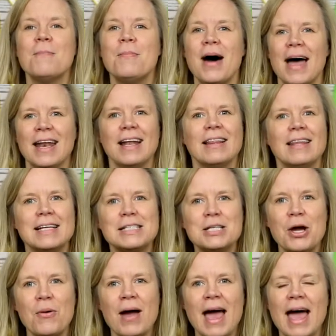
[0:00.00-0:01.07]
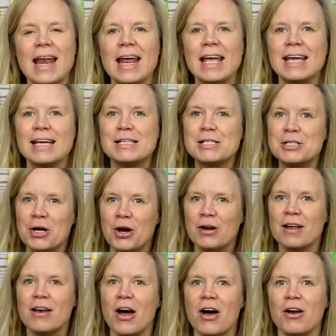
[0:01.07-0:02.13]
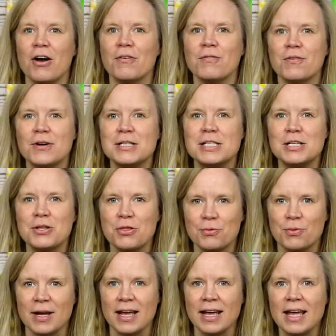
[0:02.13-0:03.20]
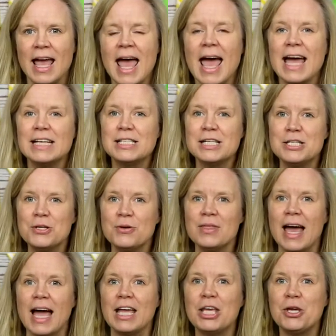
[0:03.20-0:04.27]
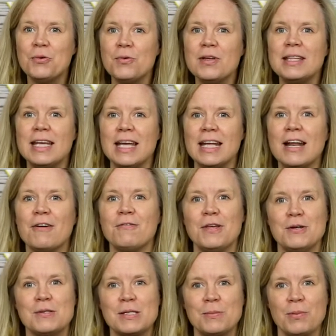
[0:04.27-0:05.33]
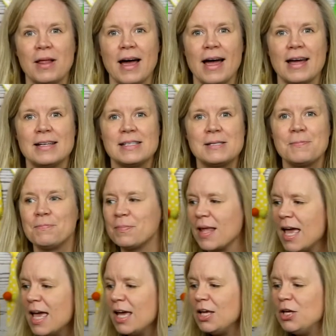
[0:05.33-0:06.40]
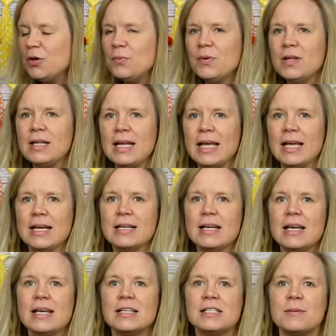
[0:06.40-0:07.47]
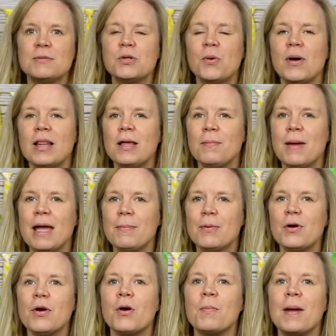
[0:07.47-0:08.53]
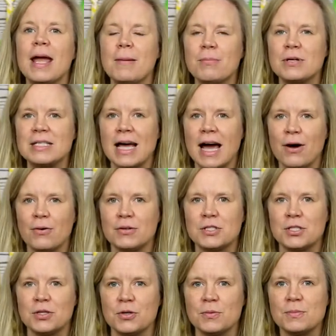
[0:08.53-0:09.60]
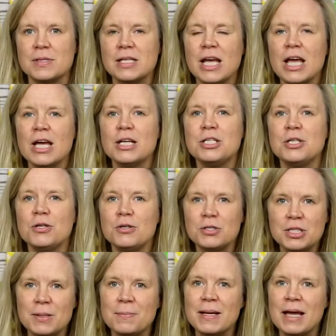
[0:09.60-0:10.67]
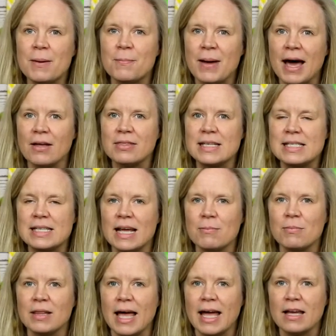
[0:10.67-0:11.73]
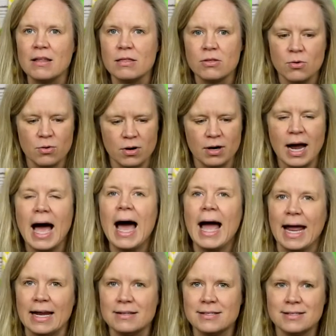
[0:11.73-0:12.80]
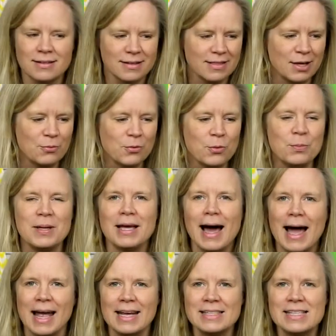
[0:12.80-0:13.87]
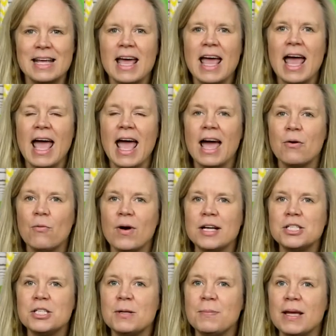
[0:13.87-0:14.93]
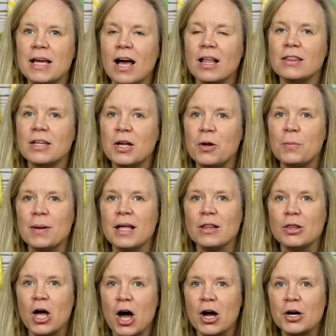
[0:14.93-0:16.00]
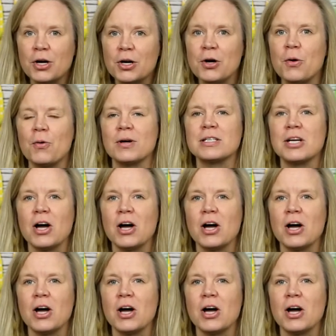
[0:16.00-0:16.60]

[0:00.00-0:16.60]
But let's go ahead and get started on our first three. And to do that, you will need a few supplies. You will need some toilet paper or paper towel tubes. Two should be about the same length or height, they will be height, and one should be a little bit longer or